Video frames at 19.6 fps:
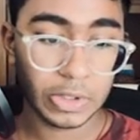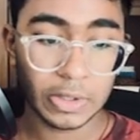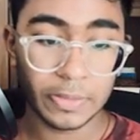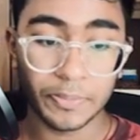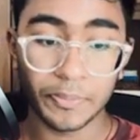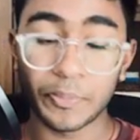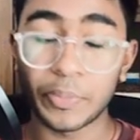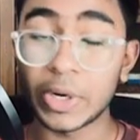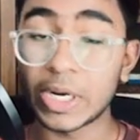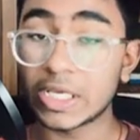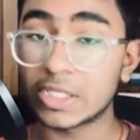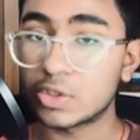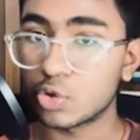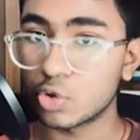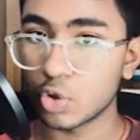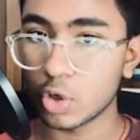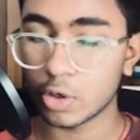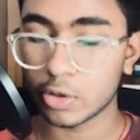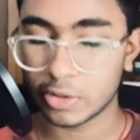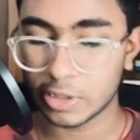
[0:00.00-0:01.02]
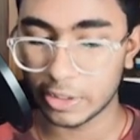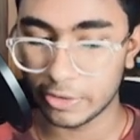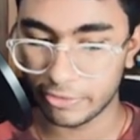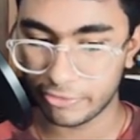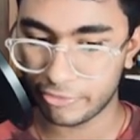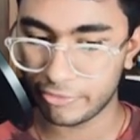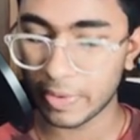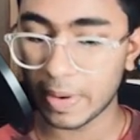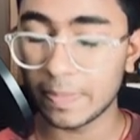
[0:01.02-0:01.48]
break through
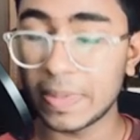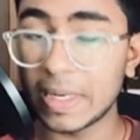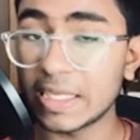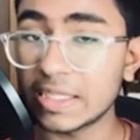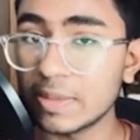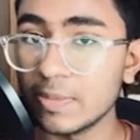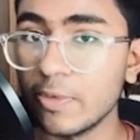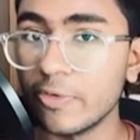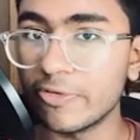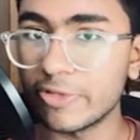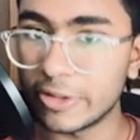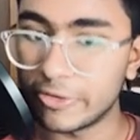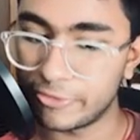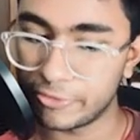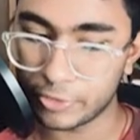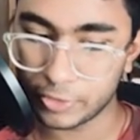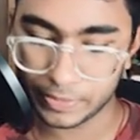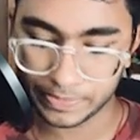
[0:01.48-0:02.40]
yourself by playing the move c three.